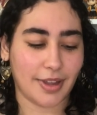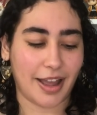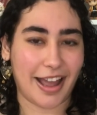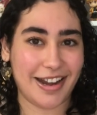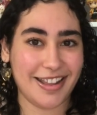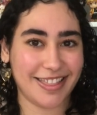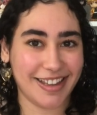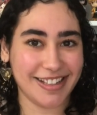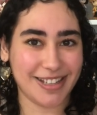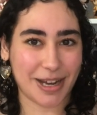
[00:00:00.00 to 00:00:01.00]

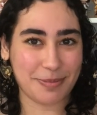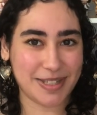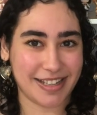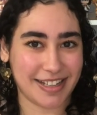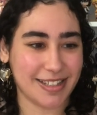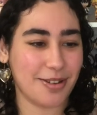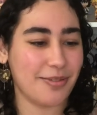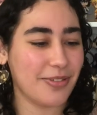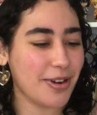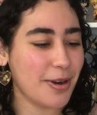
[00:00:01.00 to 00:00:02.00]
anything to obsess
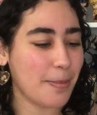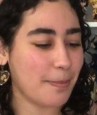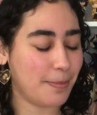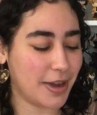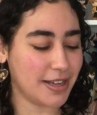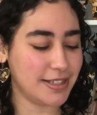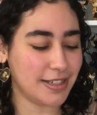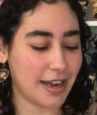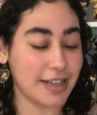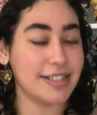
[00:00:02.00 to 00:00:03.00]
over, but
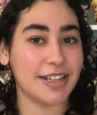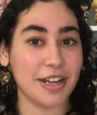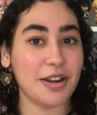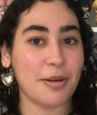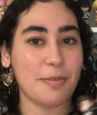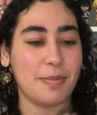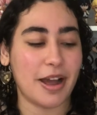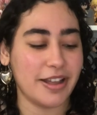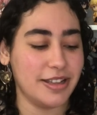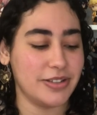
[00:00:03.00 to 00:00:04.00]
I did
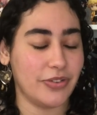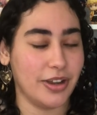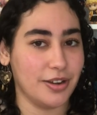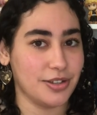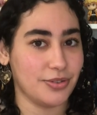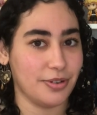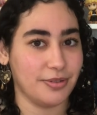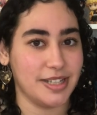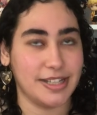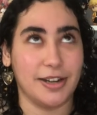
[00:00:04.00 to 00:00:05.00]
buy these figures for a
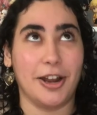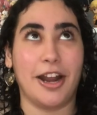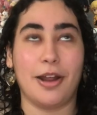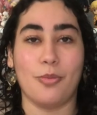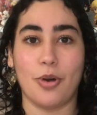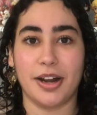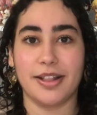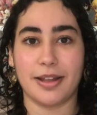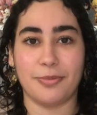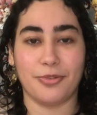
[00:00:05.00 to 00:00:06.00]
reason, and I
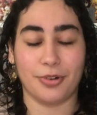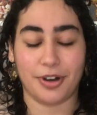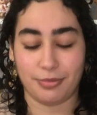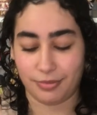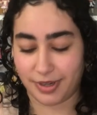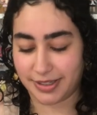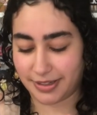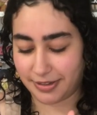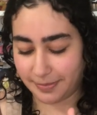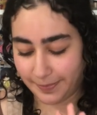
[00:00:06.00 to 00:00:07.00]
wanted them for a
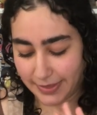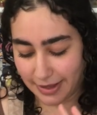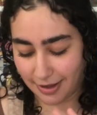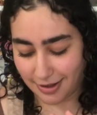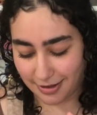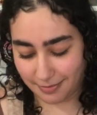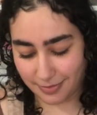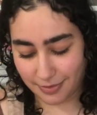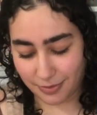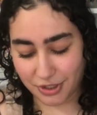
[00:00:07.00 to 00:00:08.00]
reason,
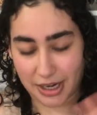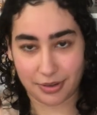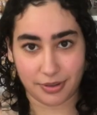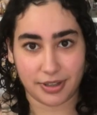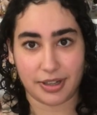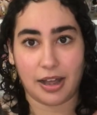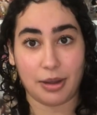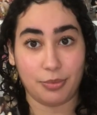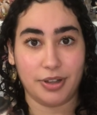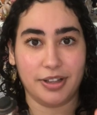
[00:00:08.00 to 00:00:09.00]
which I
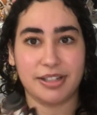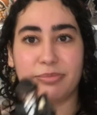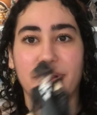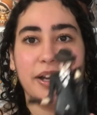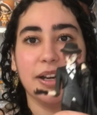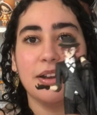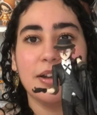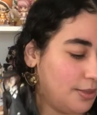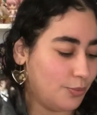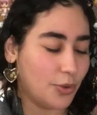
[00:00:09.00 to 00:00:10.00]
will explain
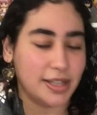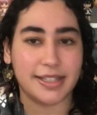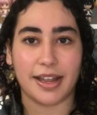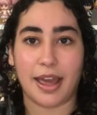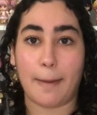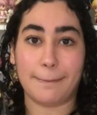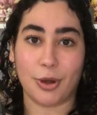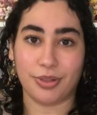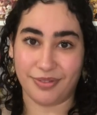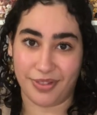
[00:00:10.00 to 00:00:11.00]
once I get
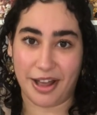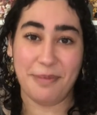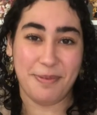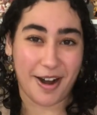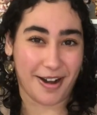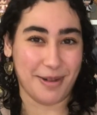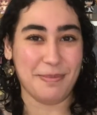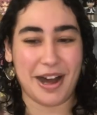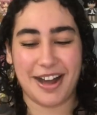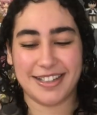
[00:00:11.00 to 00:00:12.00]
both of them
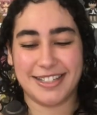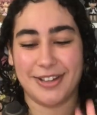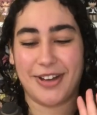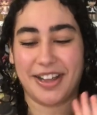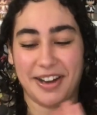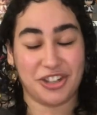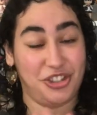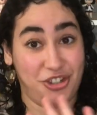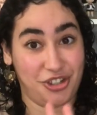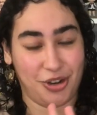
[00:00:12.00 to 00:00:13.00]
unboxed so I can
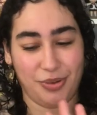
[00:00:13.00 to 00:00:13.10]
actually show